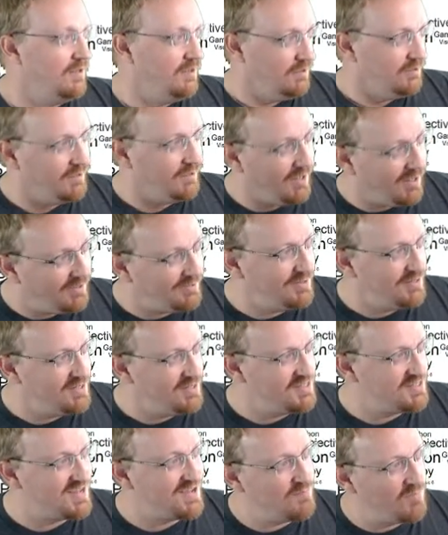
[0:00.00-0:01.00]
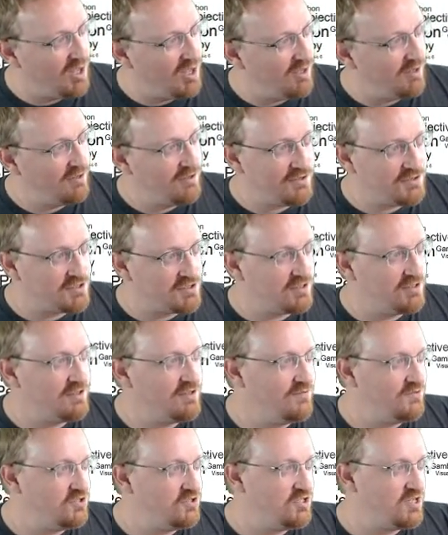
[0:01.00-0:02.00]
Kotlin is a modern
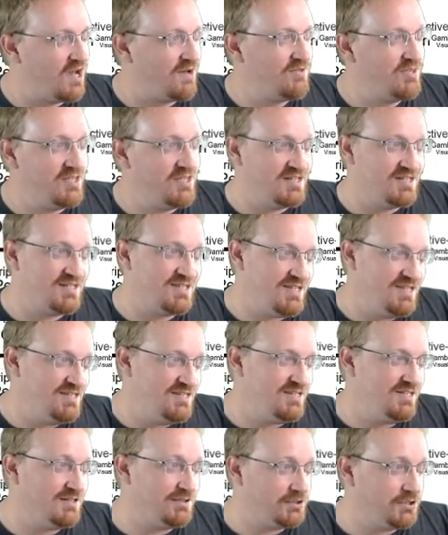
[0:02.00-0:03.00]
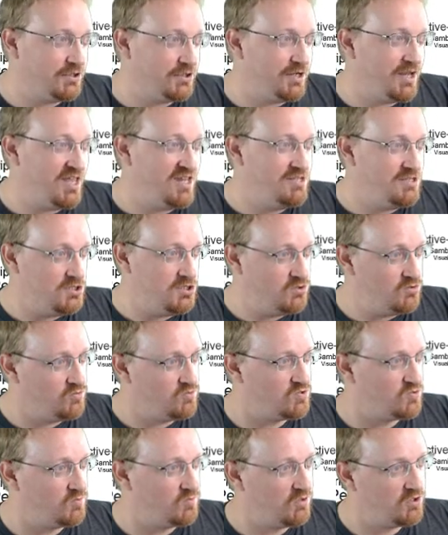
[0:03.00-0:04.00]
alternative to Java that is easy to learn and
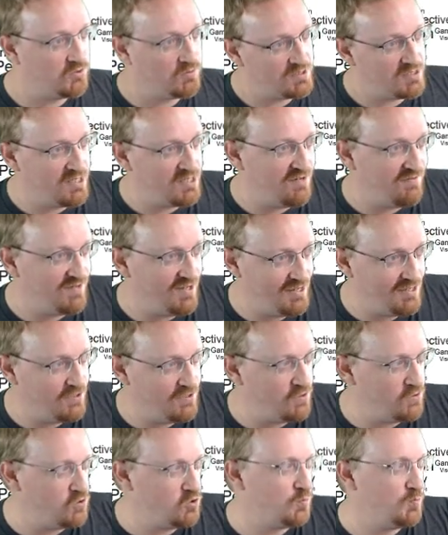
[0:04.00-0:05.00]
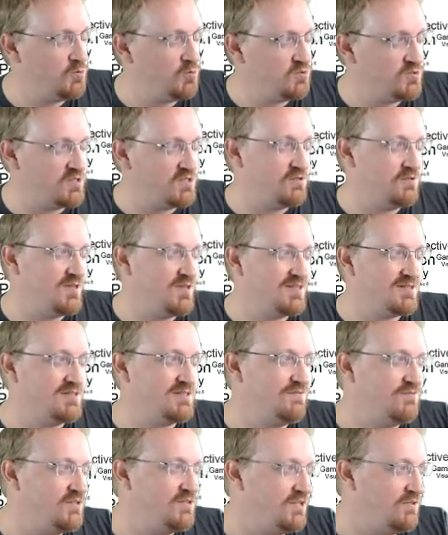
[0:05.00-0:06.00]
use, which received a huge boost in
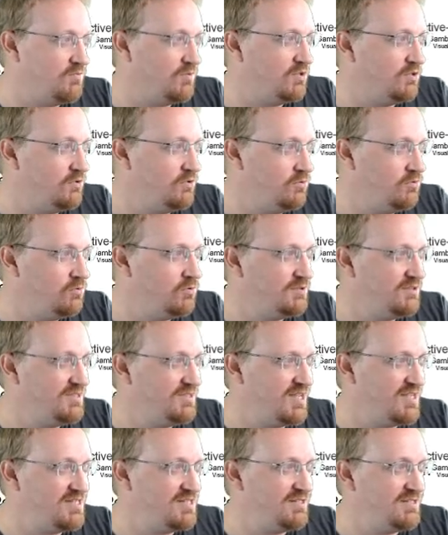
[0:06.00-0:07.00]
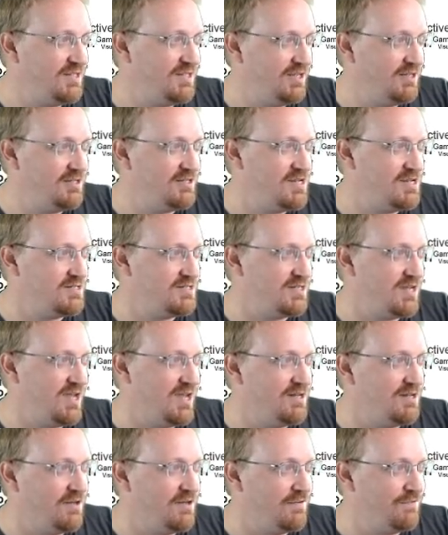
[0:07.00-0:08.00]
2017 when Google designated it
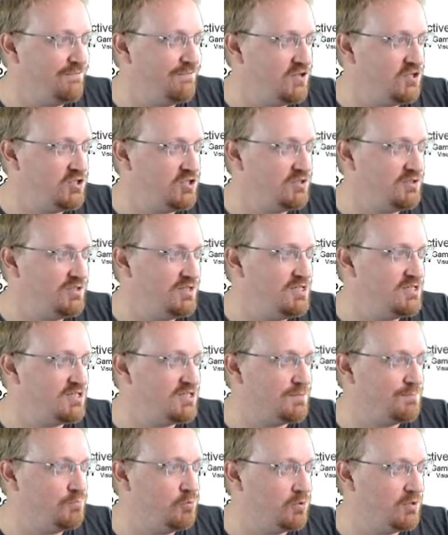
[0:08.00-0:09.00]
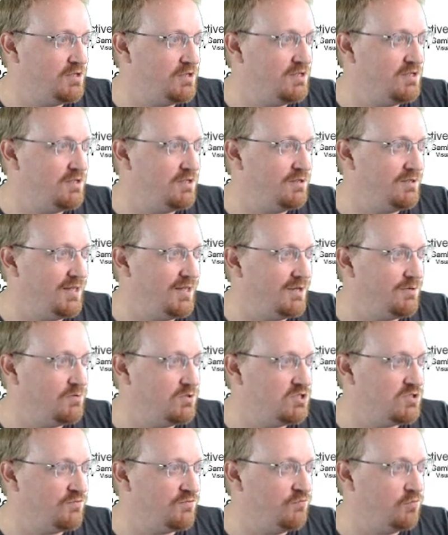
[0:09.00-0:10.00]
an officially supported
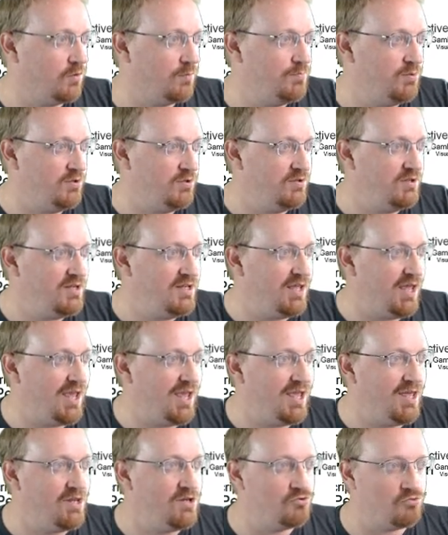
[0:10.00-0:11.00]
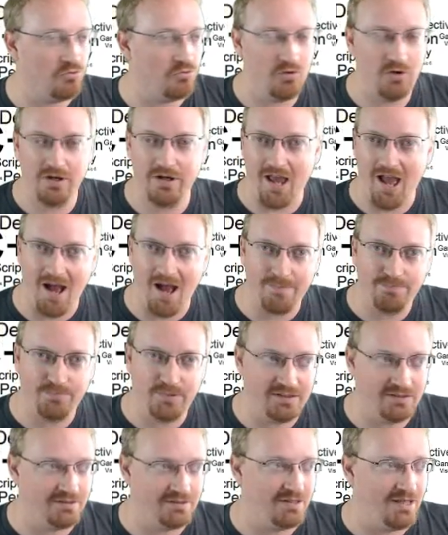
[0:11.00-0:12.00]
language for building Android
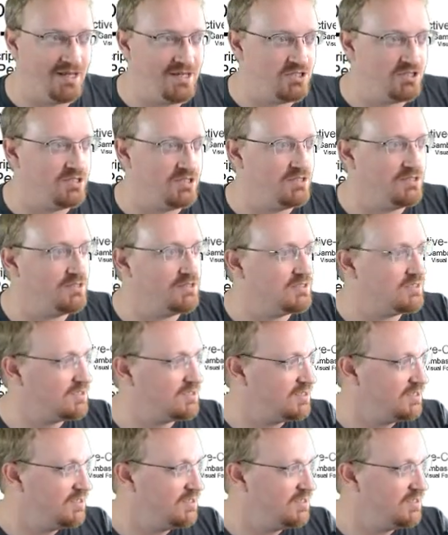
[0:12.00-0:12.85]
applications.